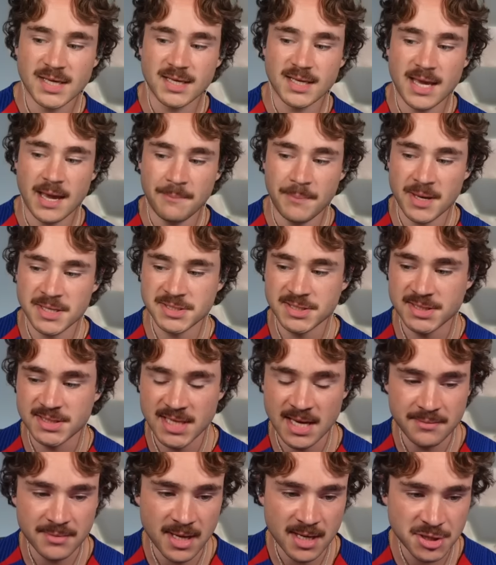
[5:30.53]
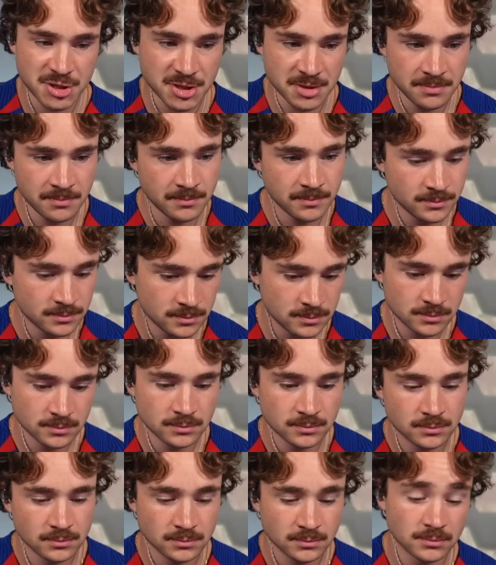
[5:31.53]
And Kepe's the same nation.
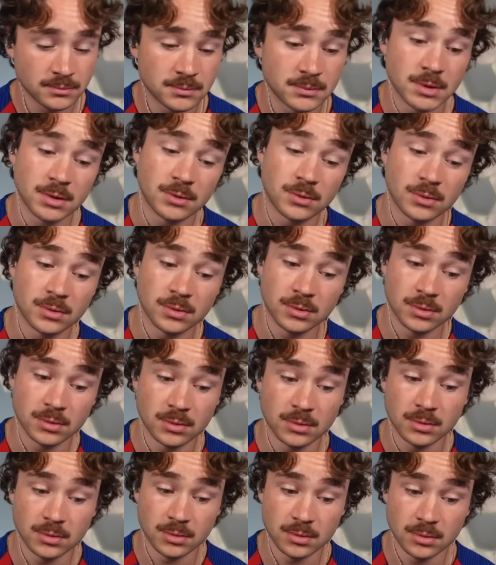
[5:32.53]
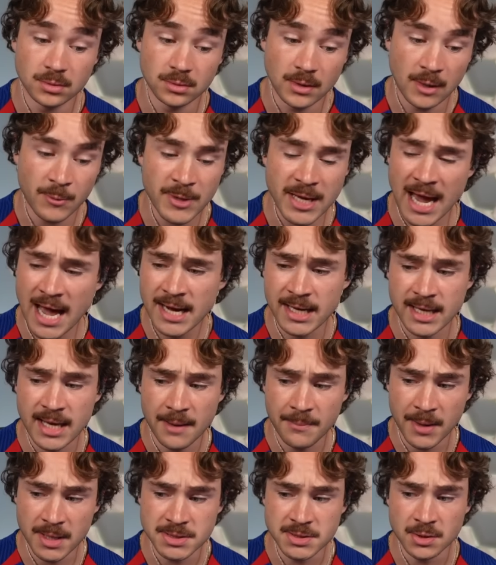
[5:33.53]
Oh, we got in
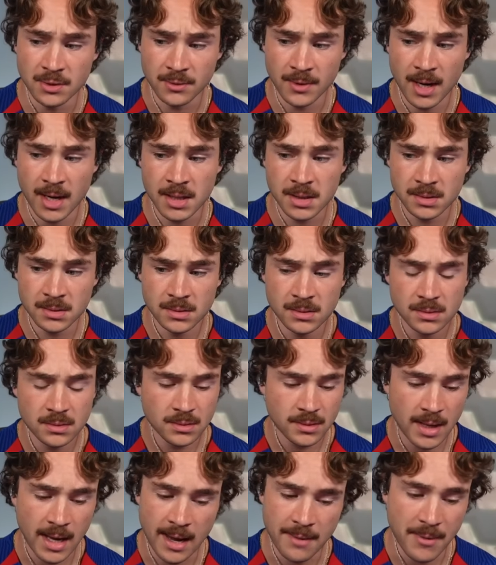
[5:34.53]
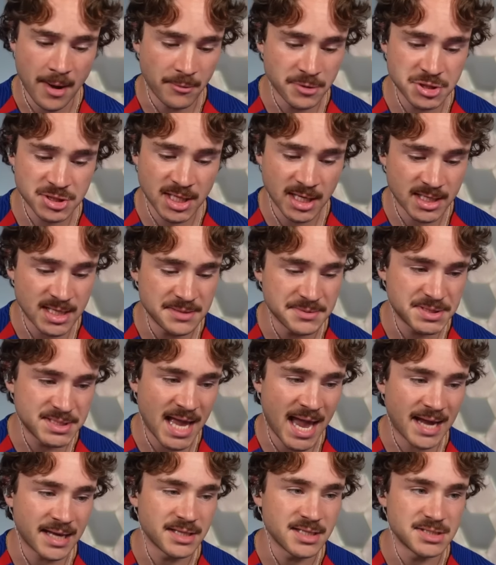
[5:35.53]
Kepe too, right? Hey man, we just got to keep
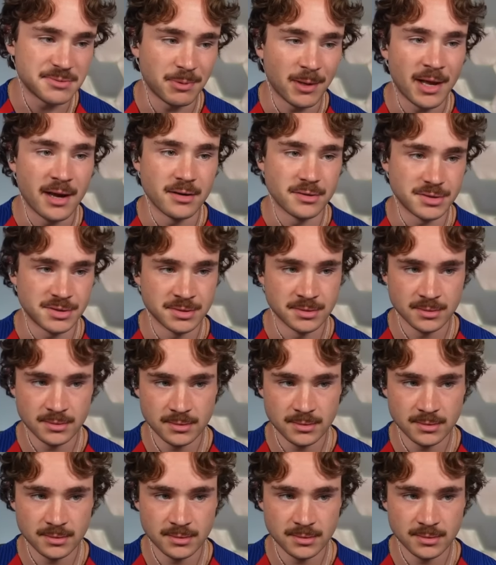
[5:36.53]
stacking these players.